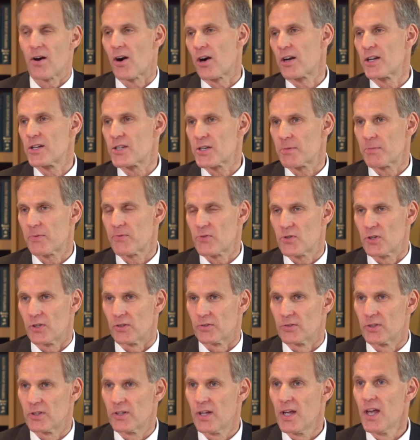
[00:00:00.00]
guardianship of
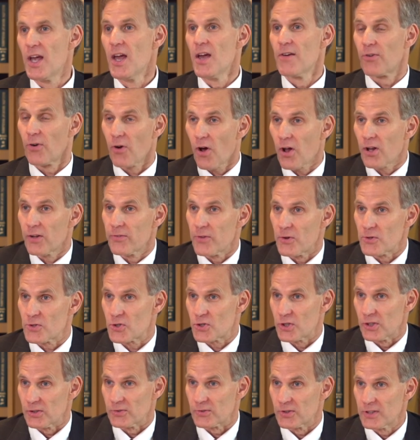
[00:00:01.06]
children for all those
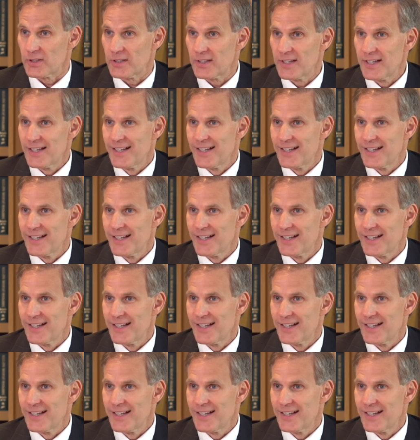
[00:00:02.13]
children.